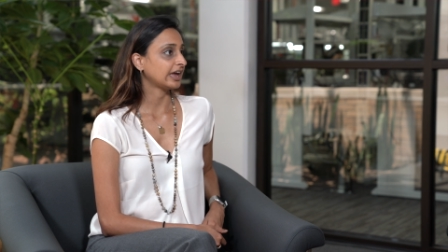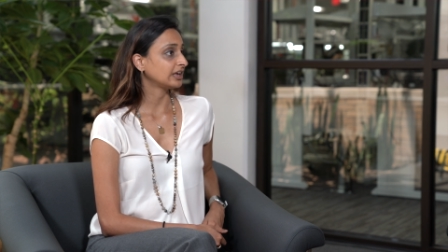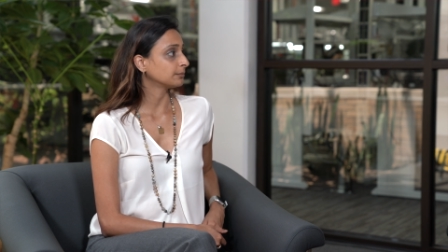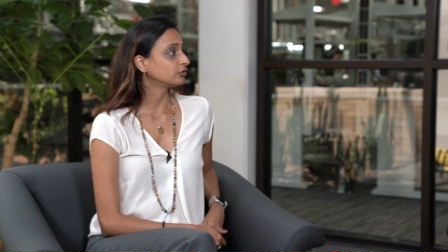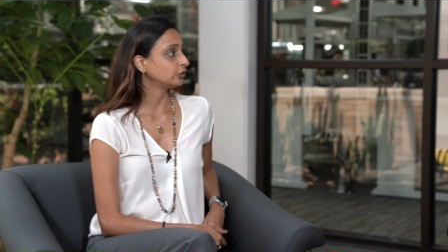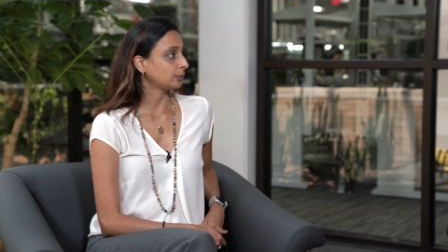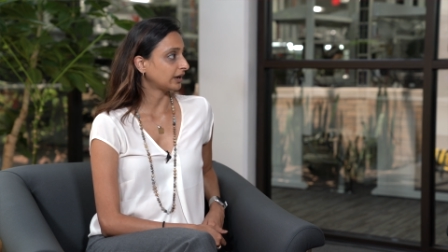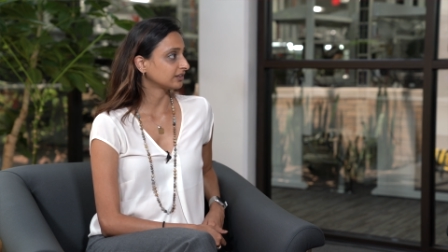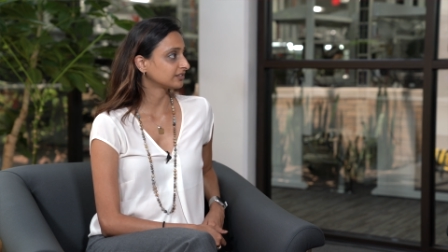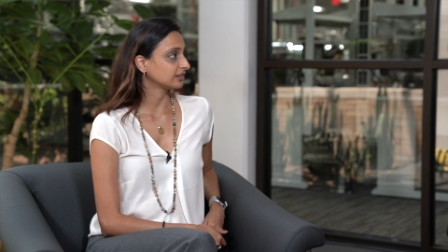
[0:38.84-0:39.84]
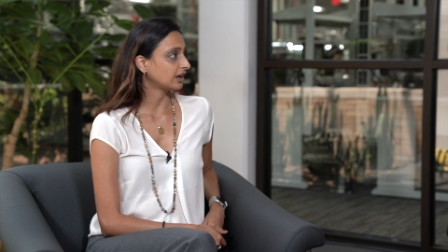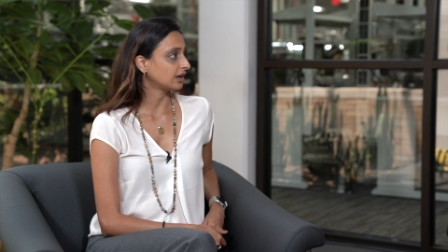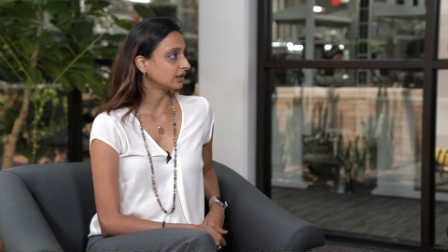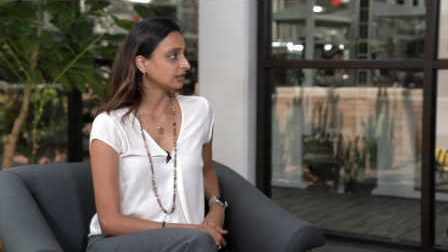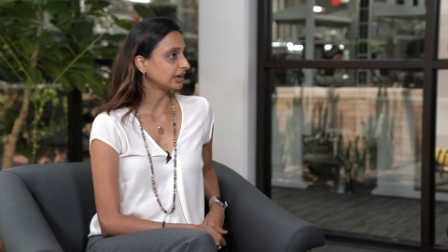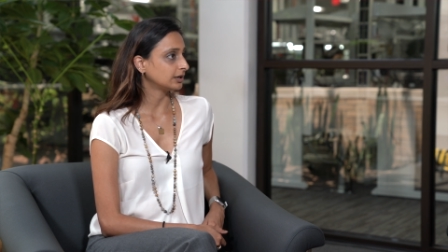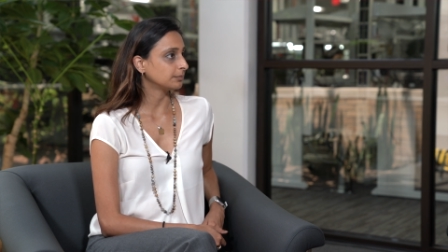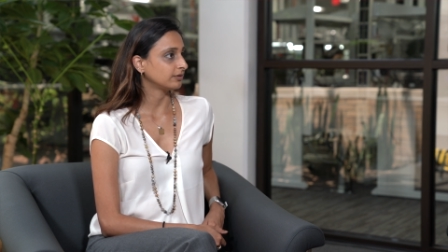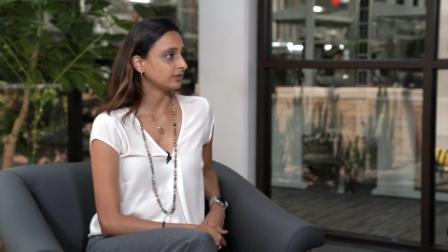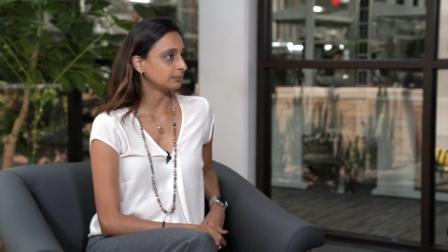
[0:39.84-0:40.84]
A M two X uh, lineup
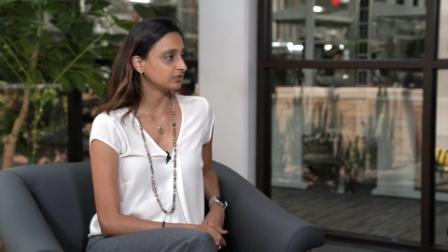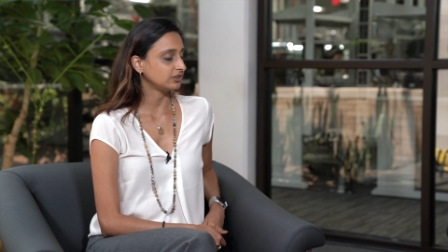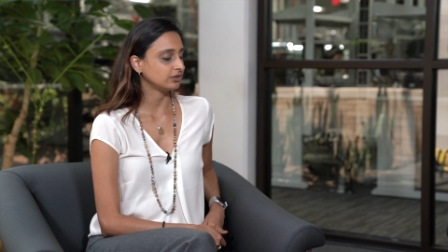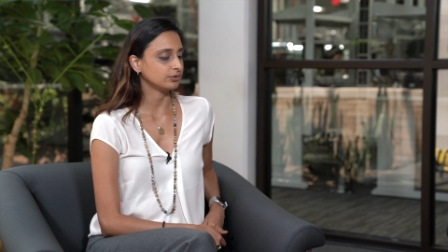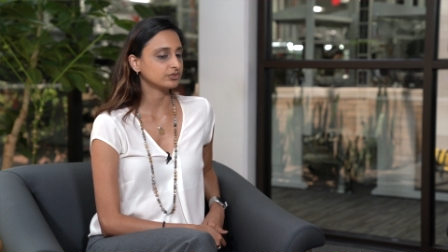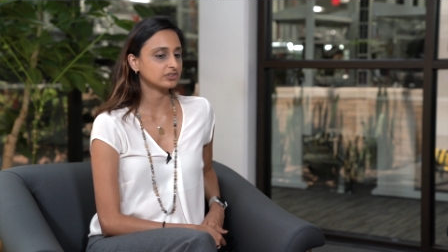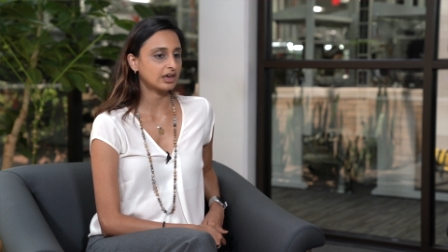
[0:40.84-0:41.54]
of M C Us,